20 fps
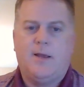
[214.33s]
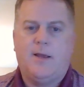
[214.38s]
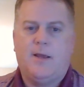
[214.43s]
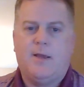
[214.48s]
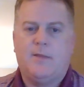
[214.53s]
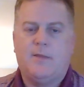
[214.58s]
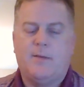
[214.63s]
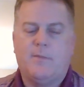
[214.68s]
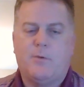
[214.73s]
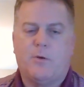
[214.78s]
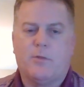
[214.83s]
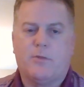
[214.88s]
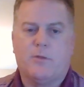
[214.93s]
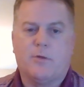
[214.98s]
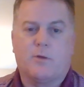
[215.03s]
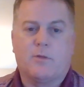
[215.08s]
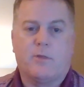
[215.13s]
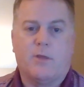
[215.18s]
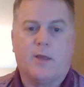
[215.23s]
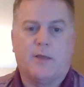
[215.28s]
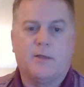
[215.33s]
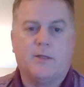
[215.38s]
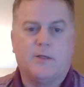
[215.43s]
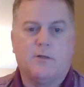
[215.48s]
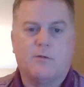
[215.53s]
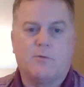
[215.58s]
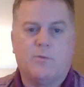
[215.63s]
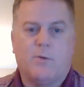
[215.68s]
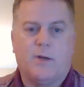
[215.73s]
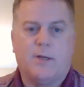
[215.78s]
And they both look like they
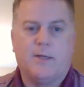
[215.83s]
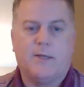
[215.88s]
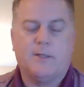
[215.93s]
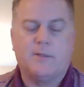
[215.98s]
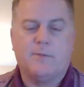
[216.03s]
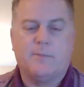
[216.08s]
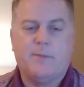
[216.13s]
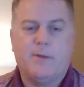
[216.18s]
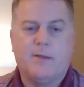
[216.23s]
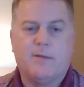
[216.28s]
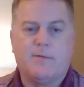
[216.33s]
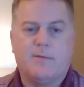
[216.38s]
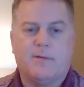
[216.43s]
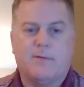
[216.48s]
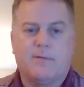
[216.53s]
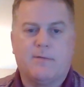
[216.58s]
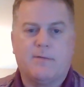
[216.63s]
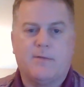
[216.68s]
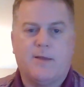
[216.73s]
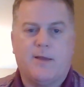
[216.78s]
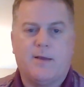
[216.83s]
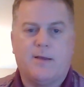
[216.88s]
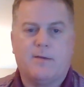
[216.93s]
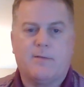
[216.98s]
just want to get to business